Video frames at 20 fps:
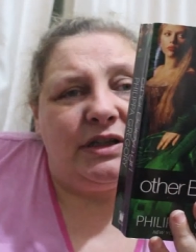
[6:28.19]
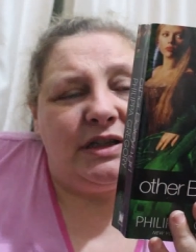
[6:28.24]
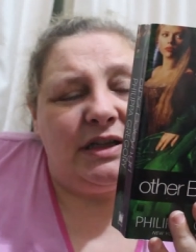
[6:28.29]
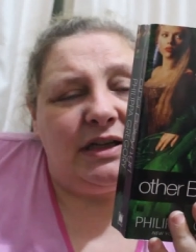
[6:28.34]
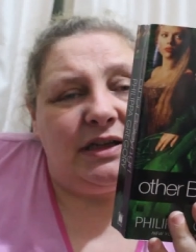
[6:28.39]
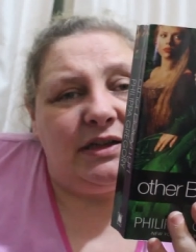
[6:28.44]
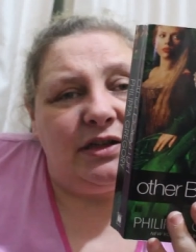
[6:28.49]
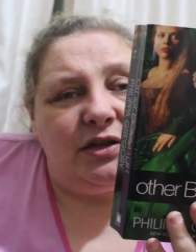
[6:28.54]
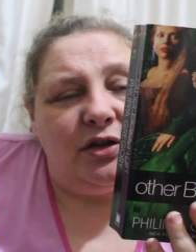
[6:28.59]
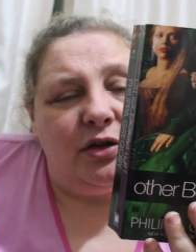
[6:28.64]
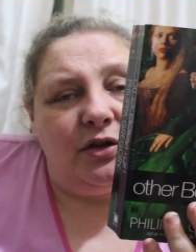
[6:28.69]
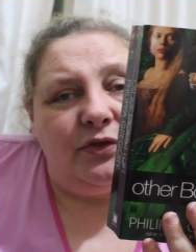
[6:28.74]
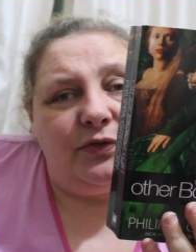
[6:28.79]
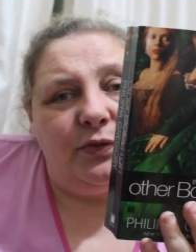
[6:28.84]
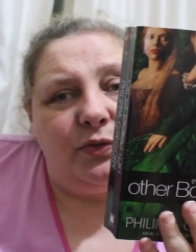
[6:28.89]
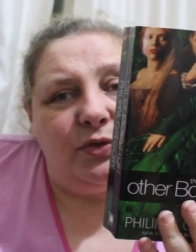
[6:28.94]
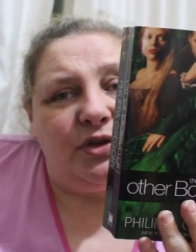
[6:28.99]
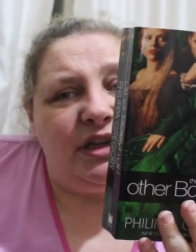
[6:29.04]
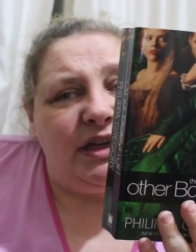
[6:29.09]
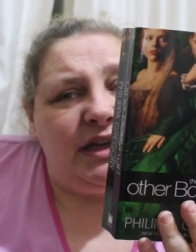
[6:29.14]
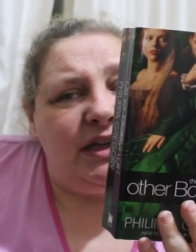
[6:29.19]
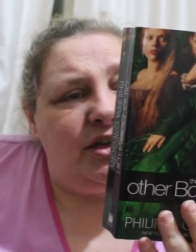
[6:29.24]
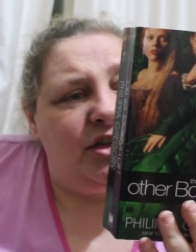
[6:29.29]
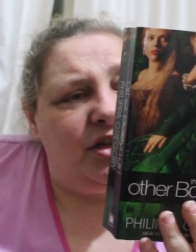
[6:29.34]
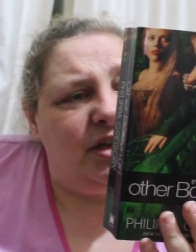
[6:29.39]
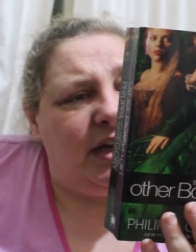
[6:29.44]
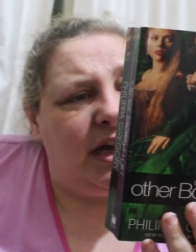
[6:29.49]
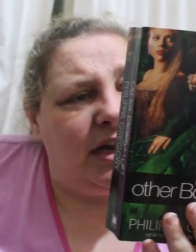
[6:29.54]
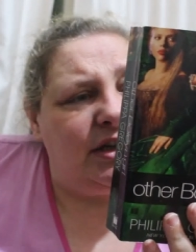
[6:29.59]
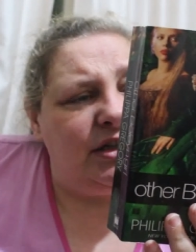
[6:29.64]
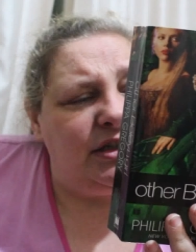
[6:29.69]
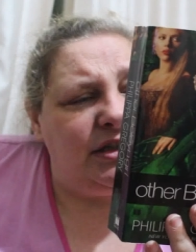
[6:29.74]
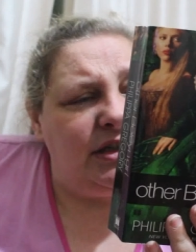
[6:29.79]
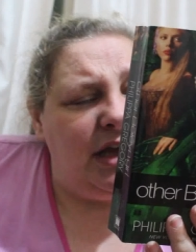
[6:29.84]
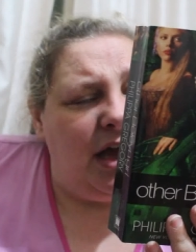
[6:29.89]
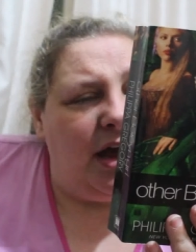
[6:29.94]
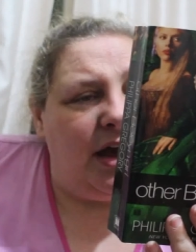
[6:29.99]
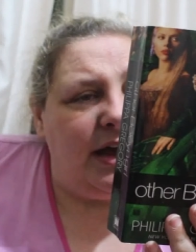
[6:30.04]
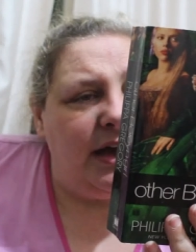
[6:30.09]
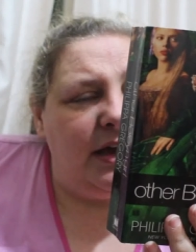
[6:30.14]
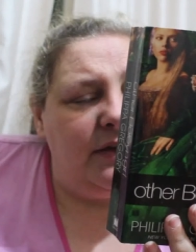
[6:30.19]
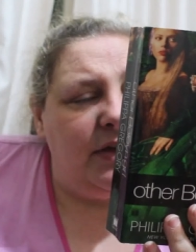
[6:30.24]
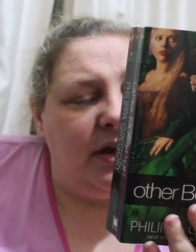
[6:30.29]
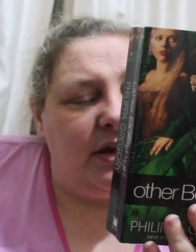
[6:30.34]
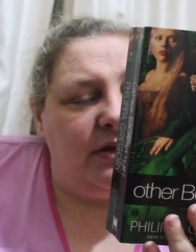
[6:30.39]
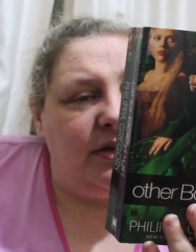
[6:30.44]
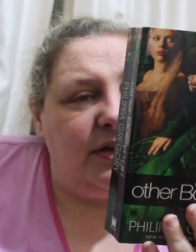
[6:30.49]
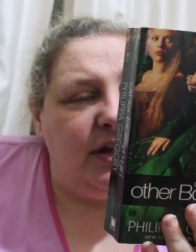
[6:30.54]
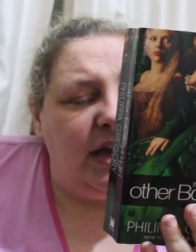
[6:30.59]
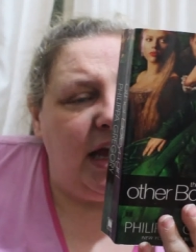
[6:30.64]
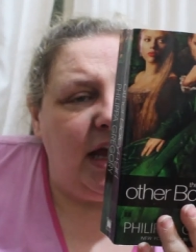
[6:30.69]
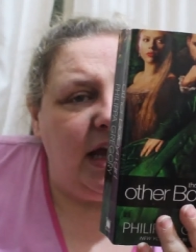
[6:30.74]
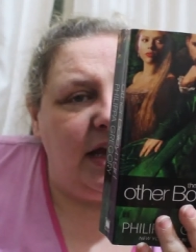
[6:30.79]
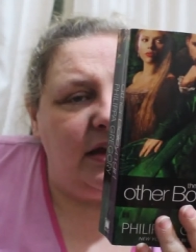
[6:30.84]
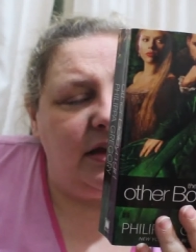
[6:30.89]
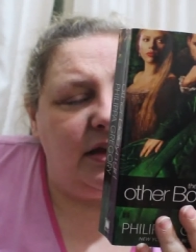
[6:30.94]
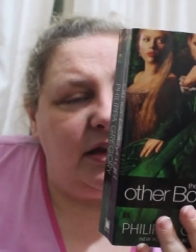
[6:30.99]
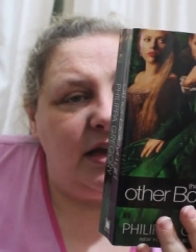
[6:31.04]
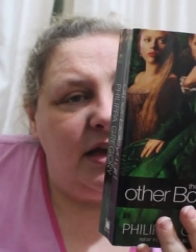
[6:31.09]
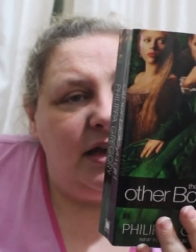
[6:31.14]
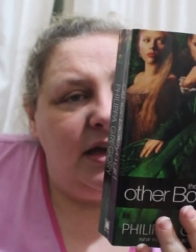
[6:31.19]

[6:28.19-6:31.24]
as an innocent girl of 14, she catches the eye of Henry VIII.